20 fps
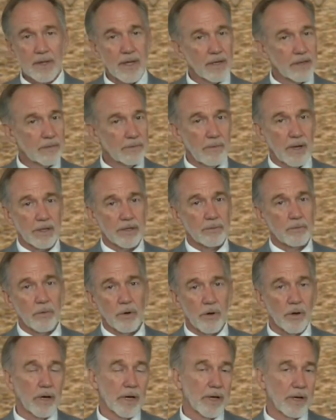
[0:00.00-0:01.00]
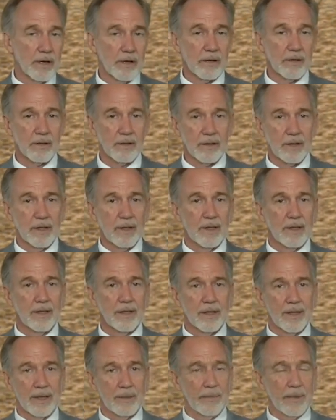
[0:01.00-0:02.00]
there's much more here
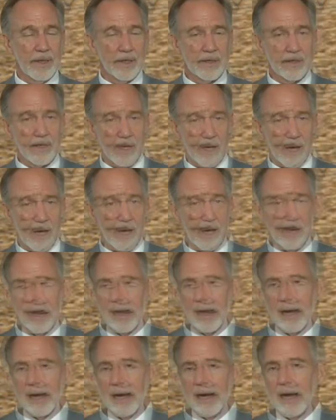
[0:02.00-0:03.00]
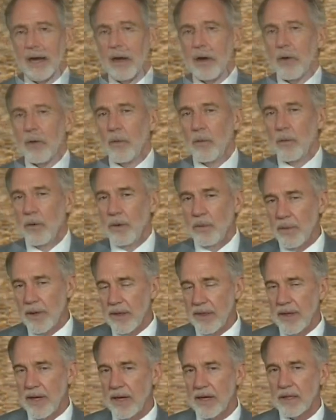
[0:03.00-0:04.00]
than meets the eye. When
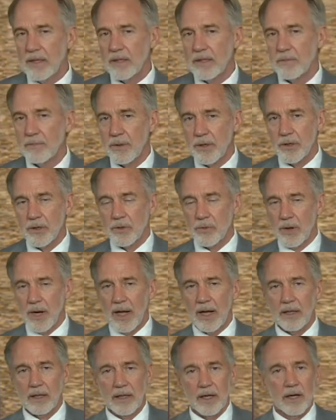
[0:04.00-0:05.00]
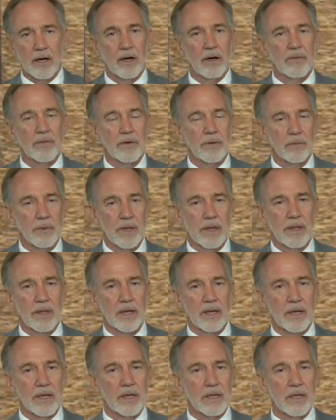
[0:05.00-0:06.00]
we think in spirituality, often we
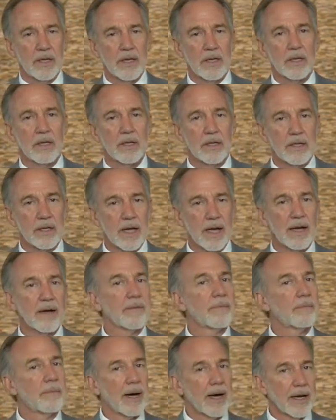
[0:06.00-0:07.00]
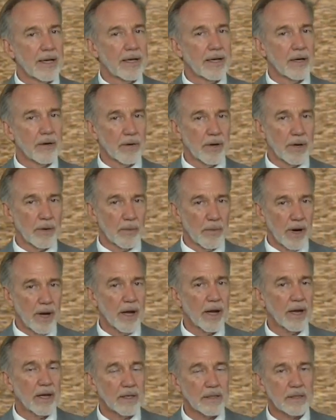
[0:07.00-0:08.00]
think in kind of binary
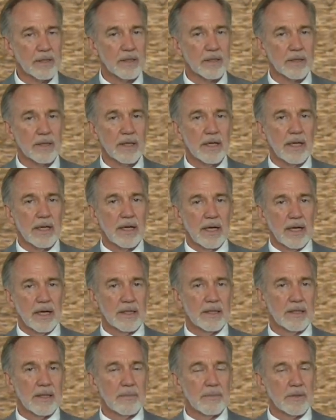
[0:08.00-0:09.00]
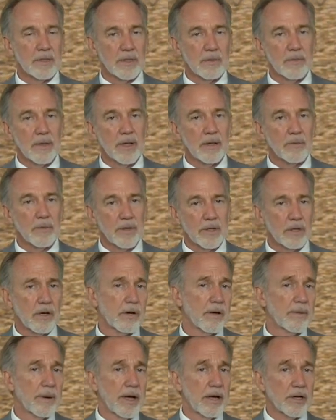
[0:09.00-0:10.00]
ways. It seems to me, we
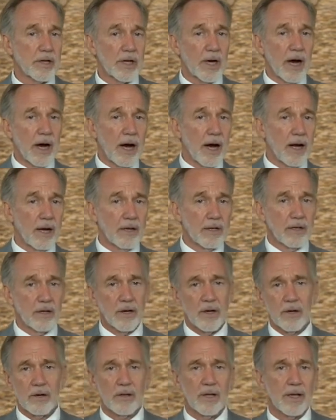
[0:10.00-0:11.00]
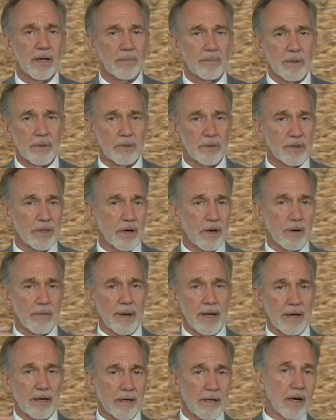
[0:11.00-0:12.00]
talk about God. You hear a lot of people talk
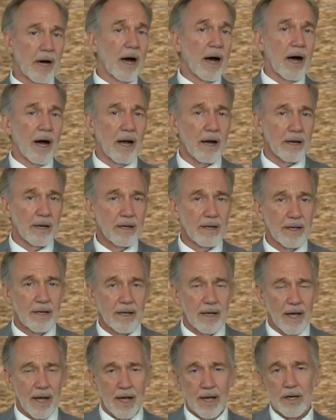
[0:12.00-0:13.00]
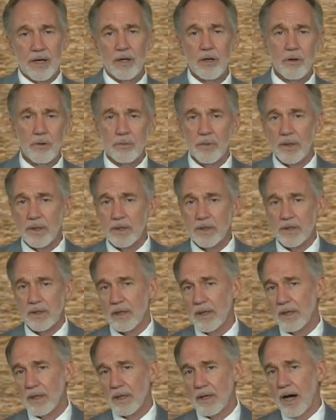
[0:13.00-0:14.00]
about God and
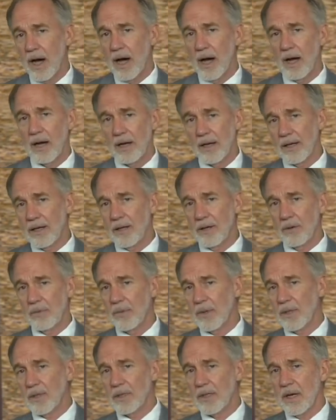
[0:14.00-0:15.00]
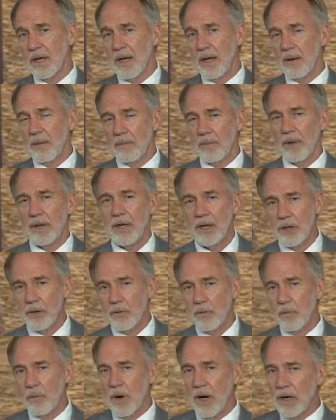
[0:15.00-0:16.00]
humans, God and humans. But
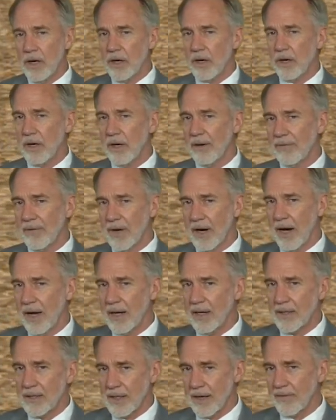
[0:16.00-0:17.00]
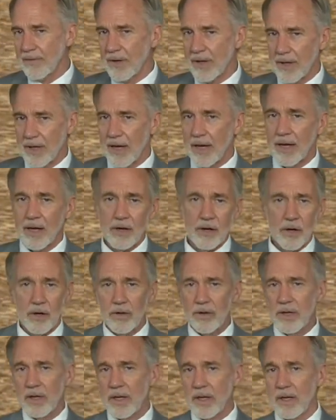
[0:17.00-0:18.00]
you wonder if God is everything and
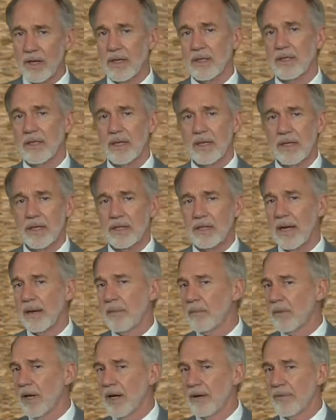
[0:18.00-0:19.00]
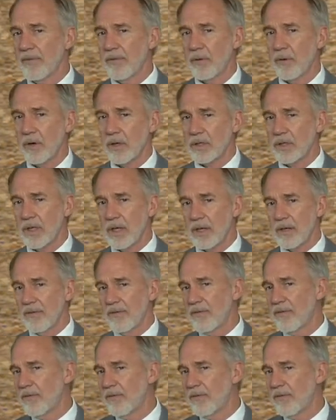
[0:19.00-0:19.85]
all that is, and the same life force that